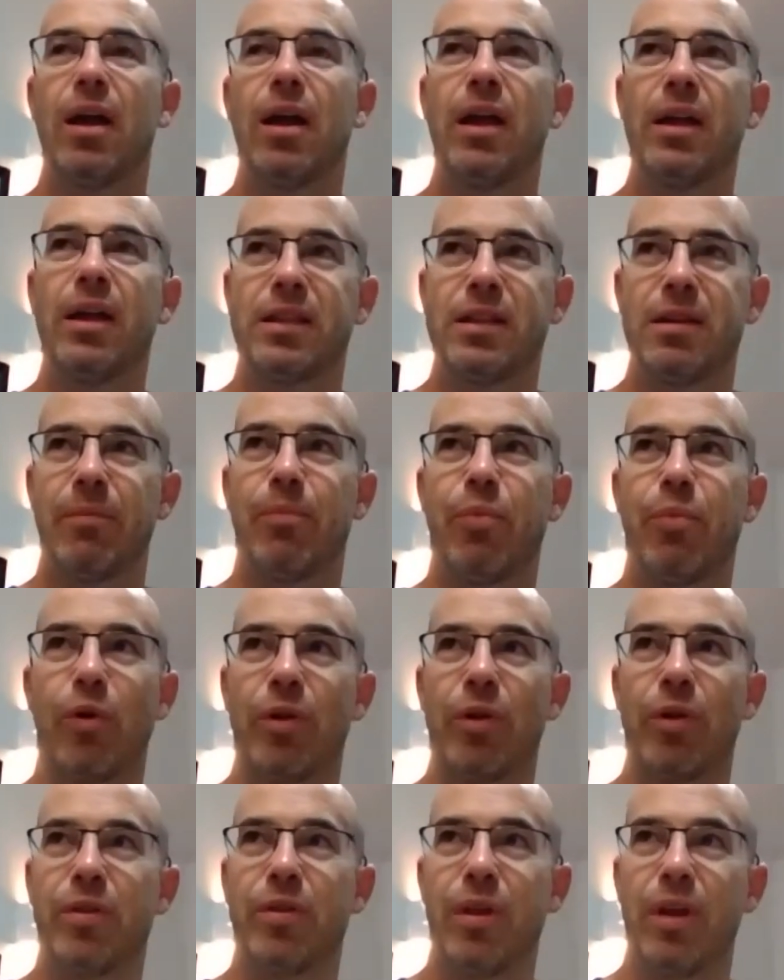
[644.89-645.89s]
it's
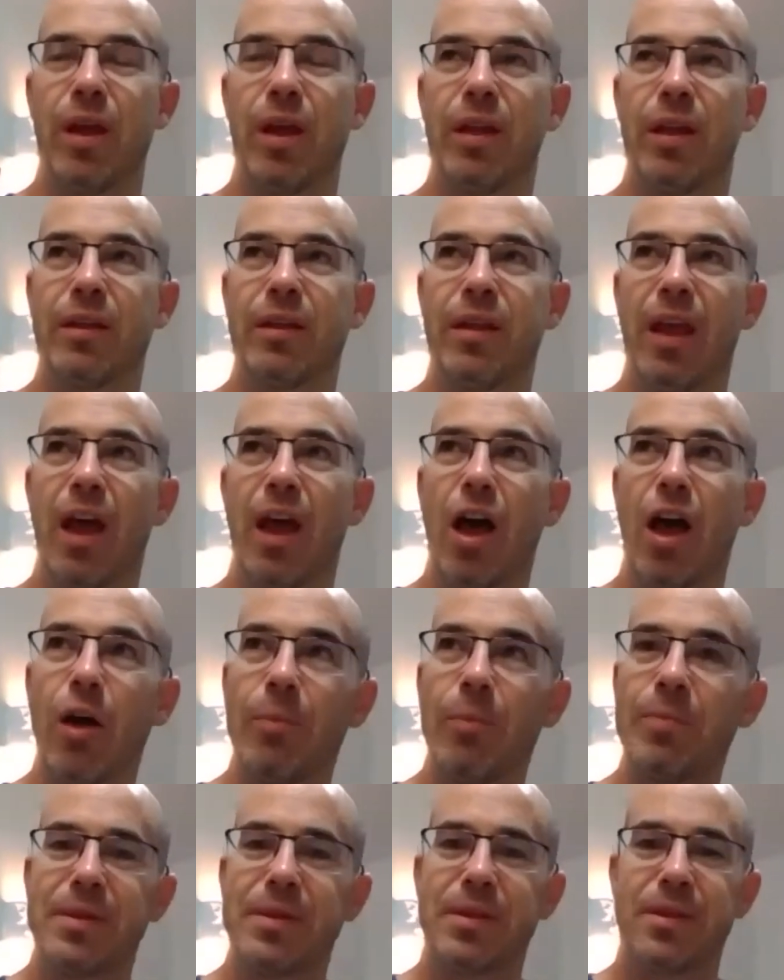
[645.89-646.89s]
important to it
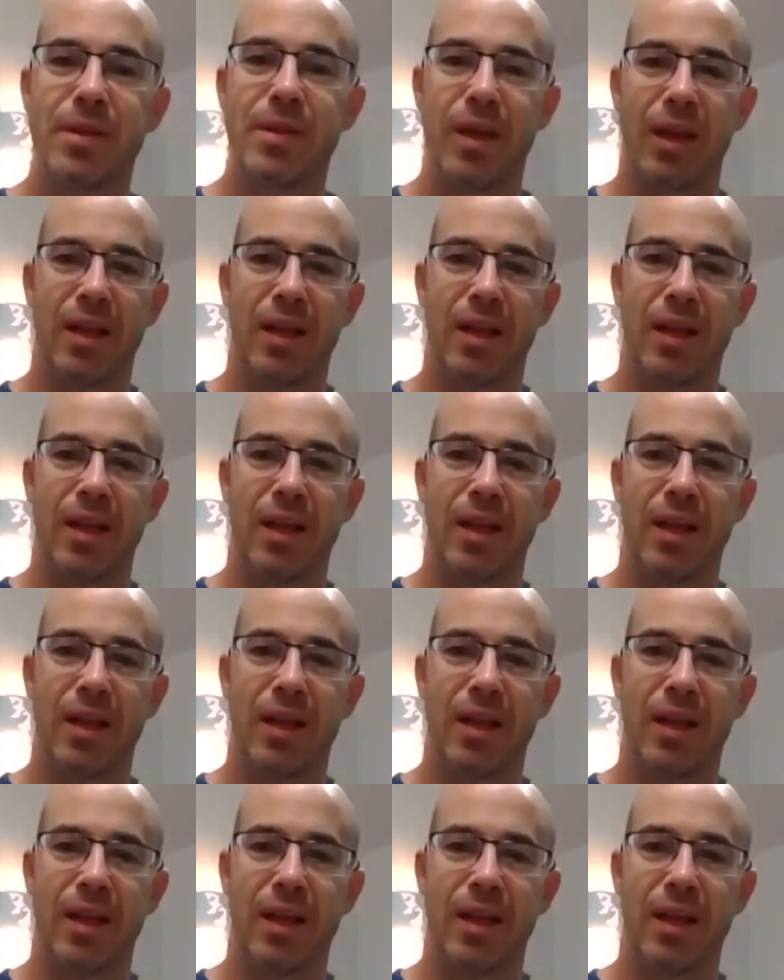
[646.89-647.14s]
helps.